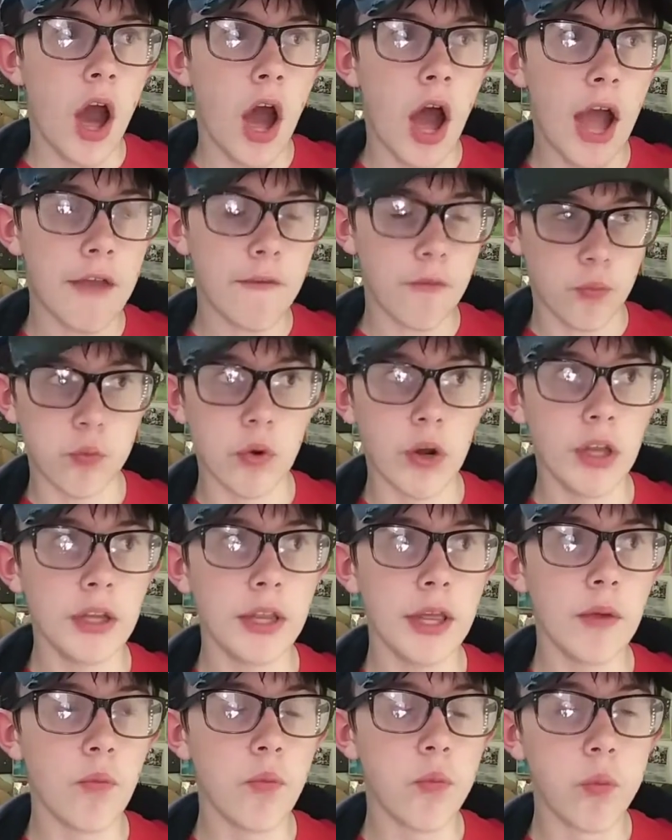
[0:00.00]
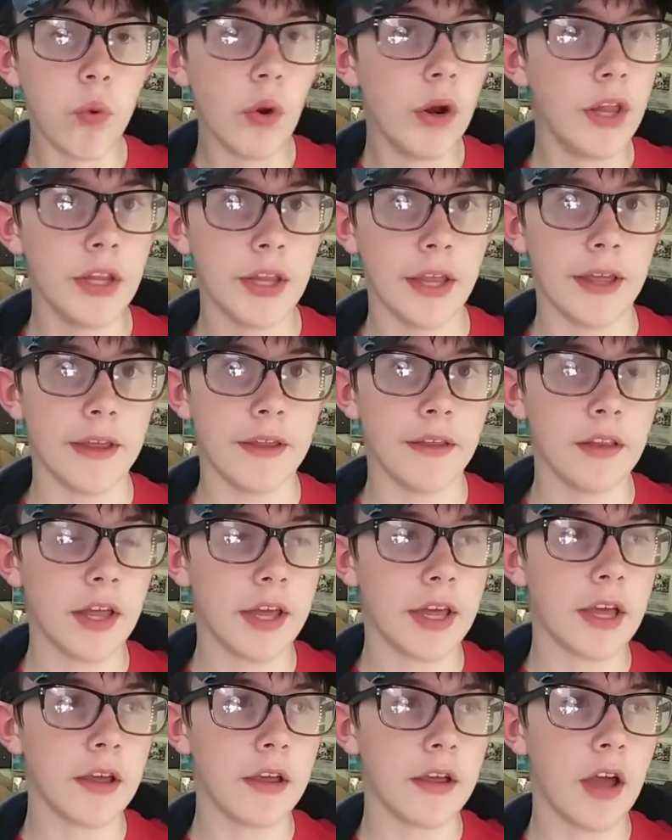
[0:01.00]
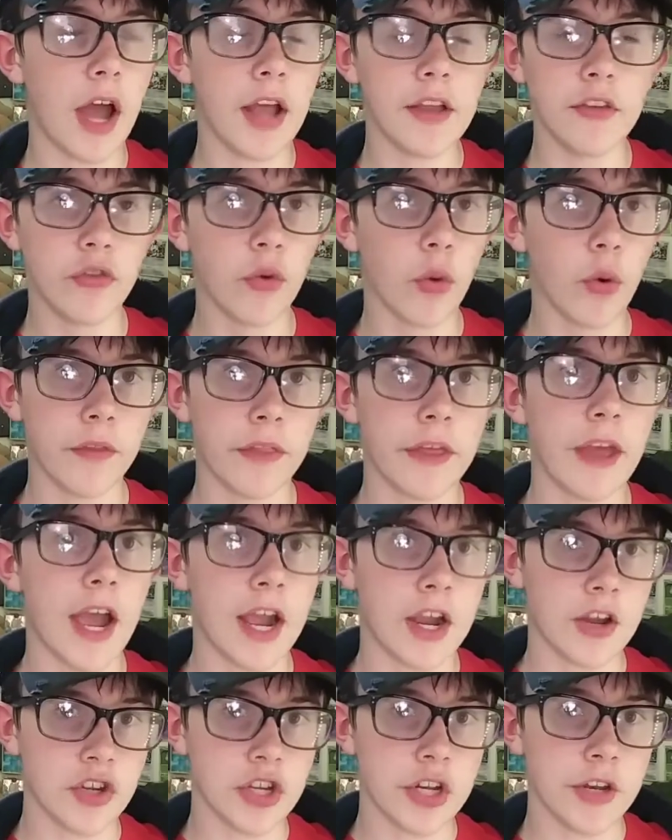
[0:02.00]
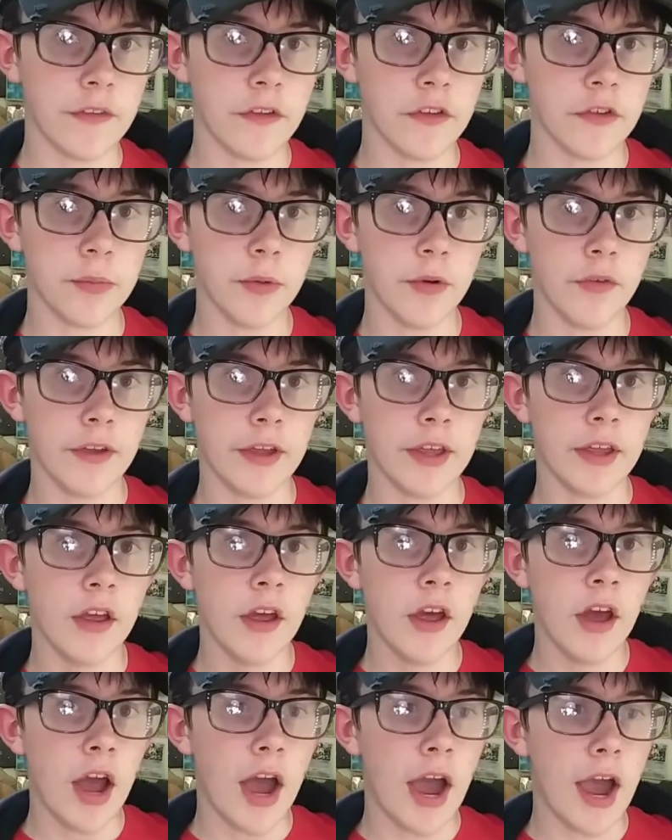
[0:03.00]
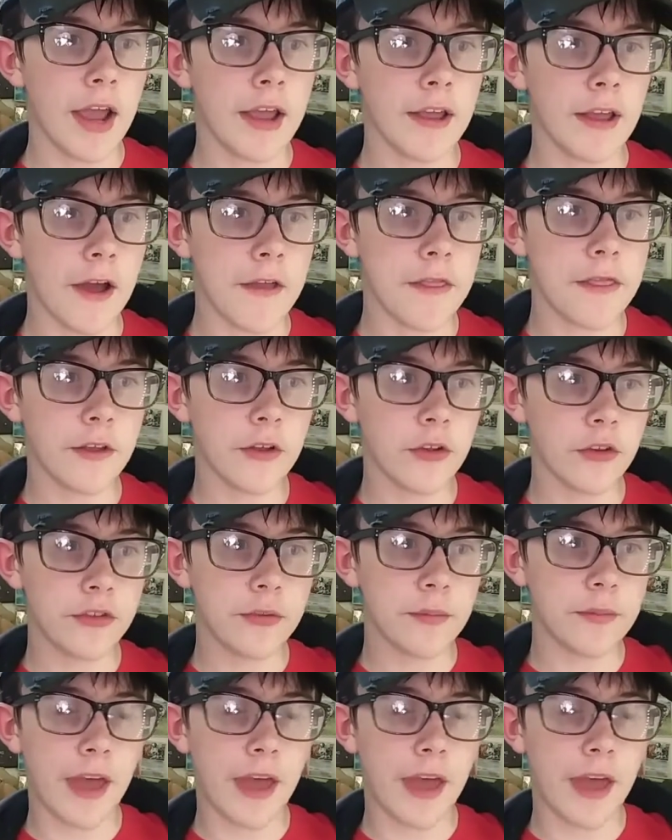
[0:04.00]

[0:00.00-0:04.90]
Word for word: I really, really, like, I adore the action in this movie. I, I think there's some